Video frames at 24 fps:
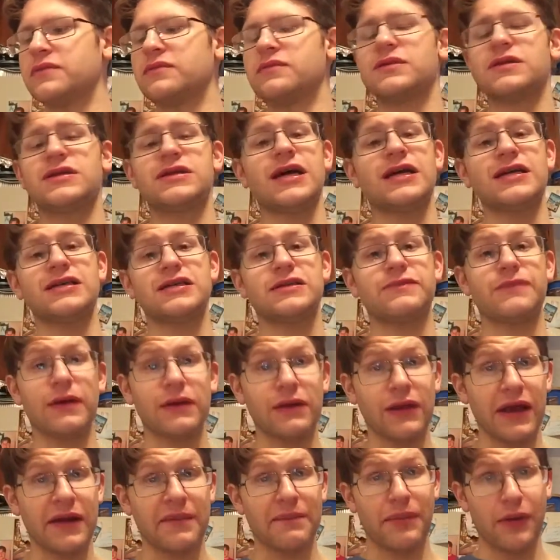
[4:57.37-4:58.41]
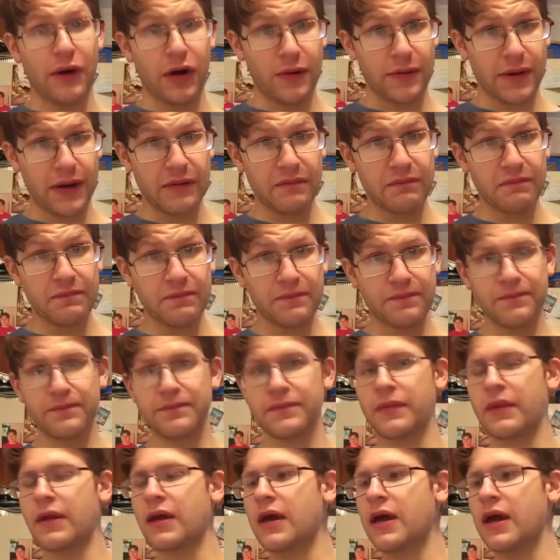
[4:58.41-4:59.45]
said it smelled like bourbon,
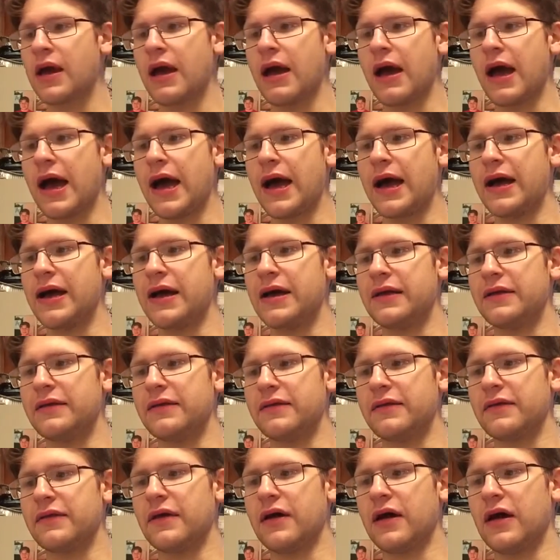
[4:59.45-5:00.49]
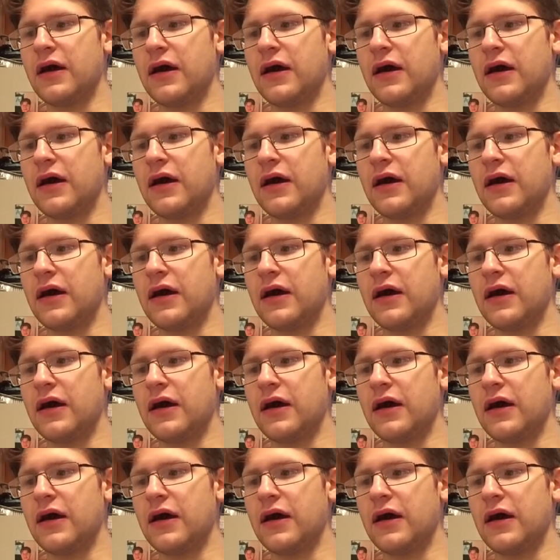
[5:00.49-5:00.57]
and